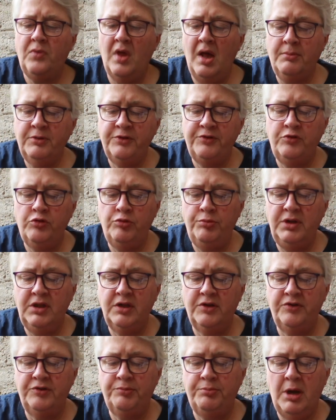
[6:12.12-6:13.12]
I'm assuming
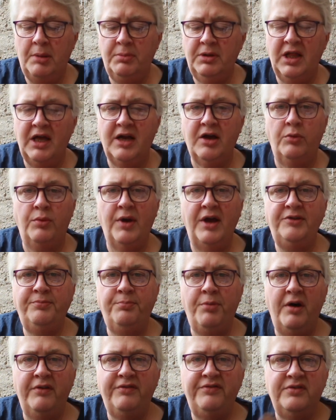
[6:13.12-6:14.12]
this is probably like a rice
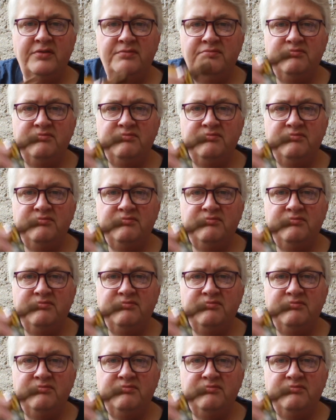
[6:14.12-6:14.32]
puff.